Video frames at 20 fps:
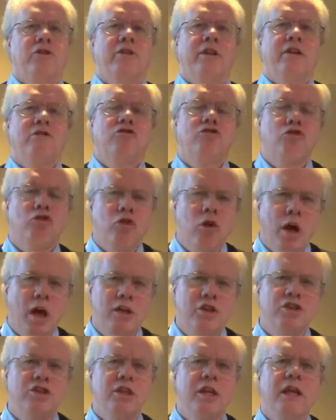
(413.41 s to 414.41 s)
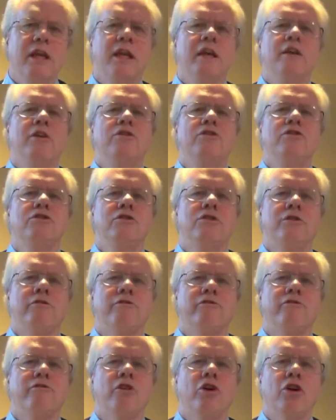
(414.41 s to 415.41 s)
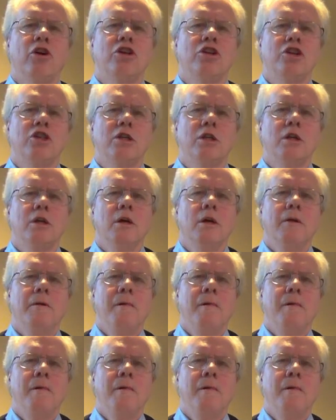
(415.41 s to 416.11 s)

that trust is the first